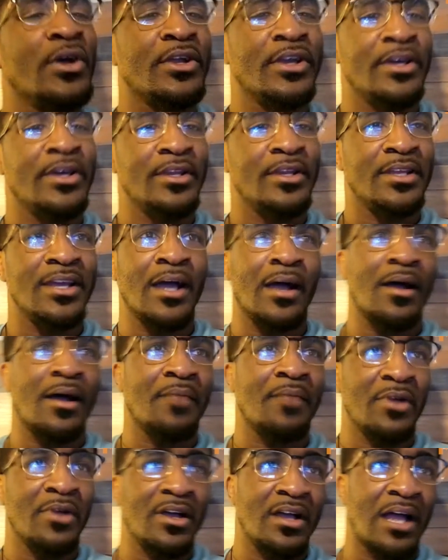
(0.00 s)
Good. Yeah,
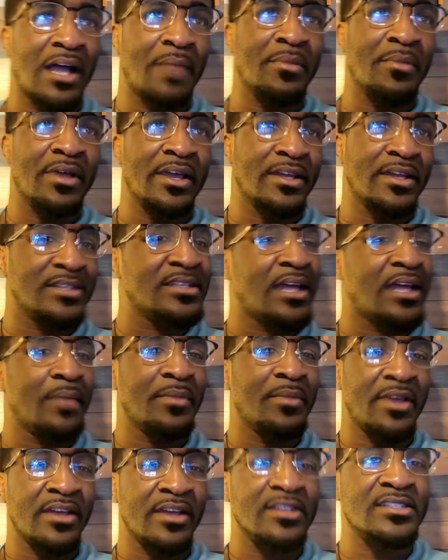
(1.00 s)
I'm ahead
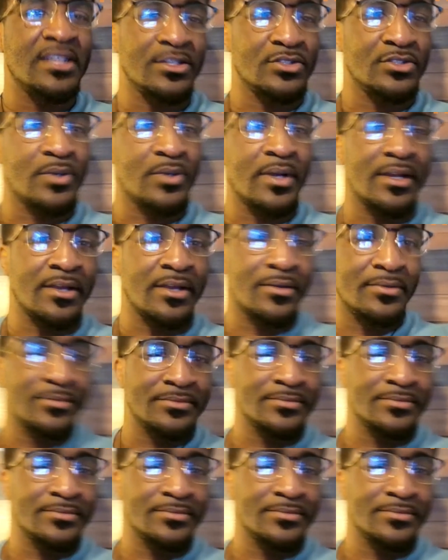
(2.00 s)
of schedule right now.